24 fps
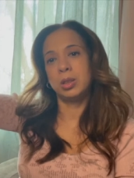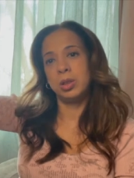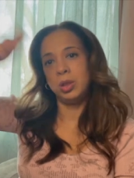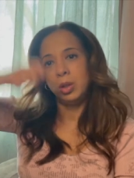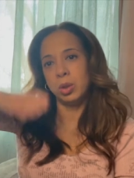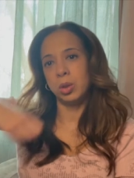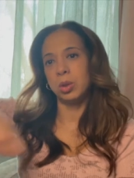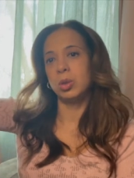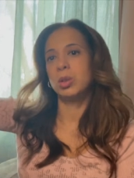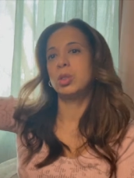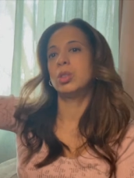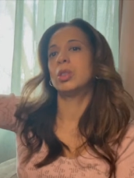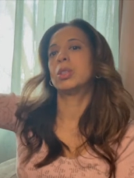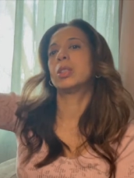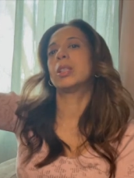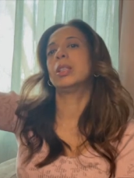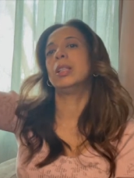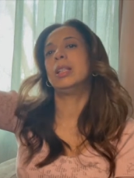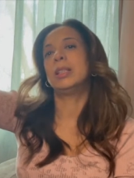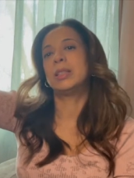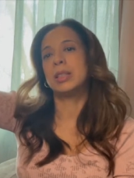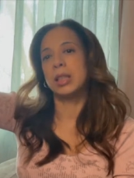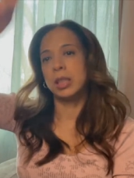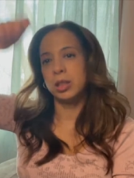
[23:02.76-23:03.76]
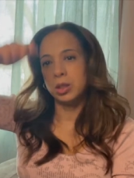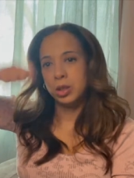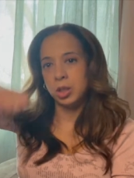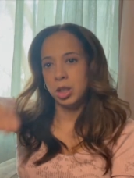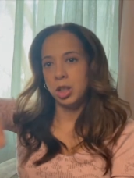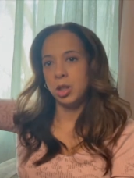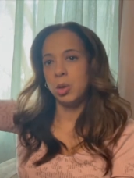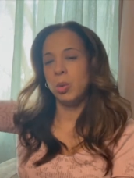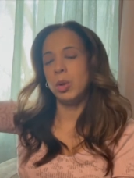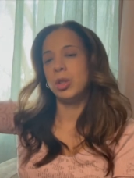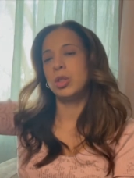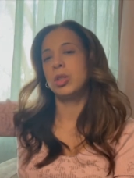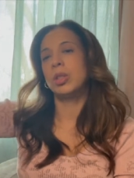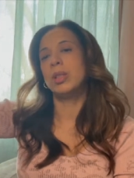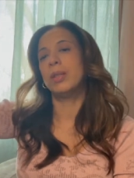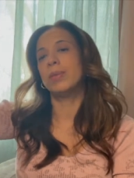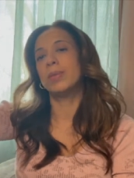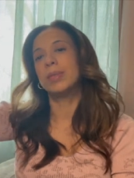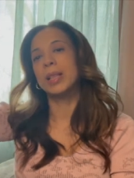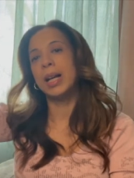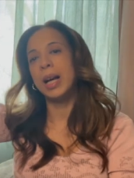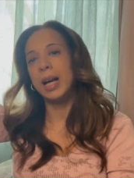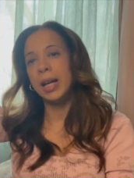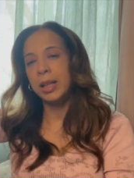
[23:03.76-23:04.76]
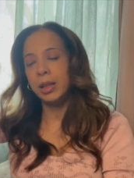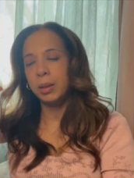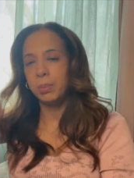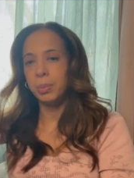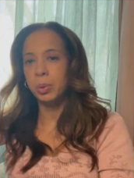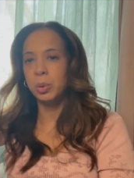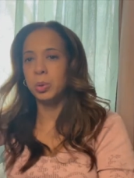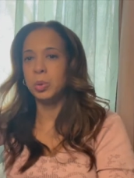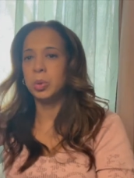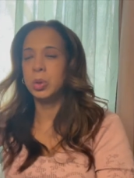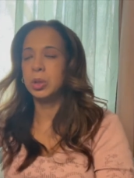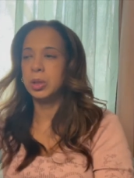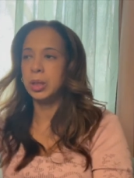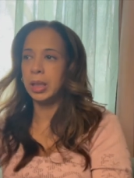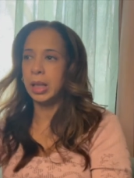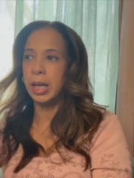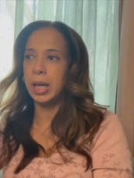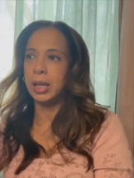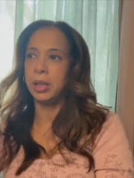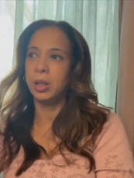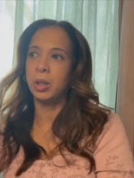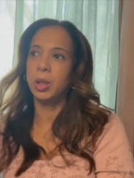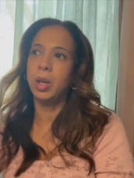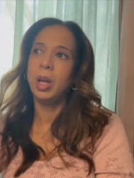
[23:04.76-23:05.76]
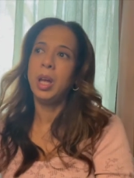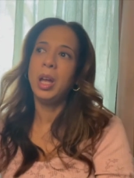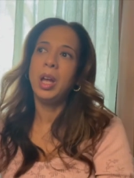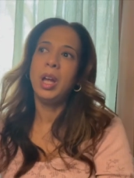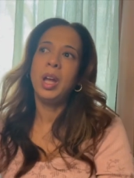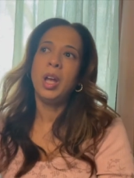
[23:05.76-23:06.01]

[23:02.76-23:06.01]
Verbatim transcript: you know, just it's a continuation of tying the balloons together.